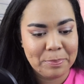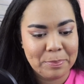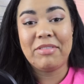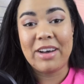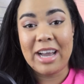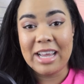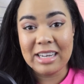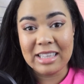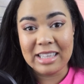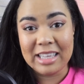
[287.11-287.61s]

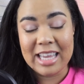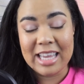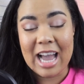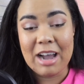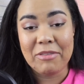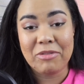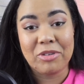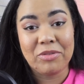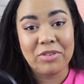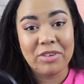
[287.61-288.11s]
Finally,
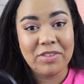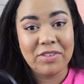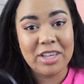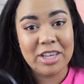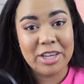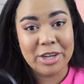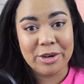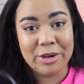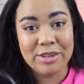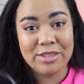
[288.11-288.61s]
after 50
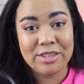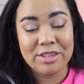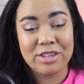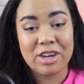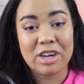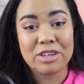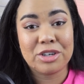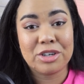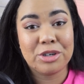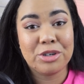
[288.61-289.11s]
years,
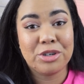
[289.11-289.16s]
Dr.